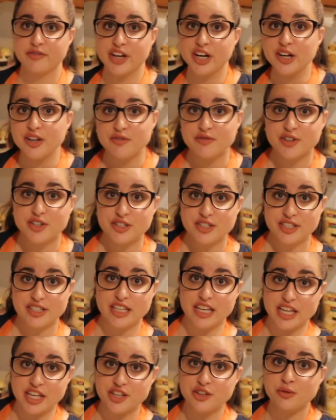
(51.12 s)
The very first
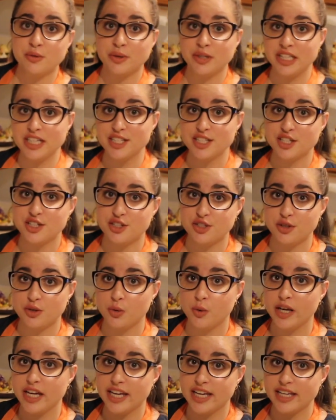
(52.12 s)
thing you will need to
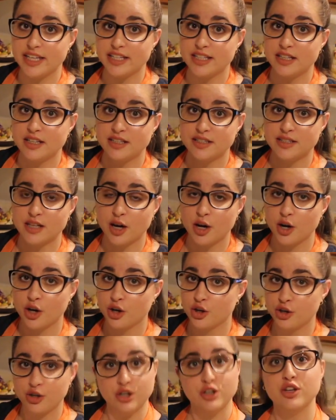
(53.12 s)
do is
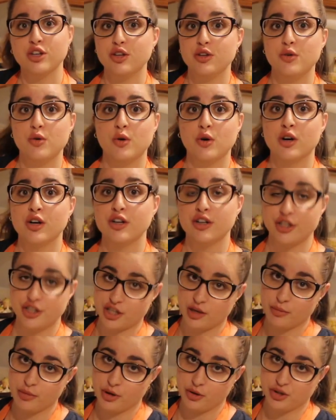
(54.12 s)
cook your
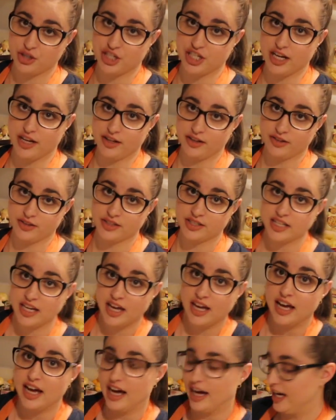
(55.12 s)
jumbo shells.
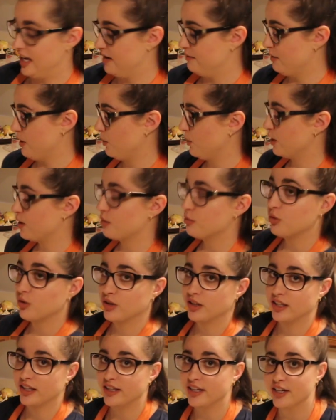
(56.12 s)
I have my water
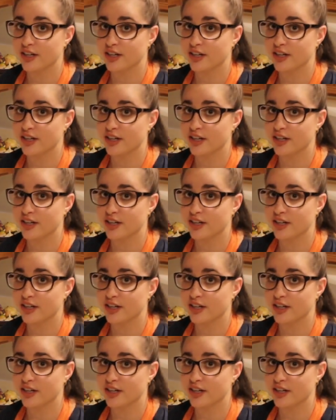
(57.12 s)
boiling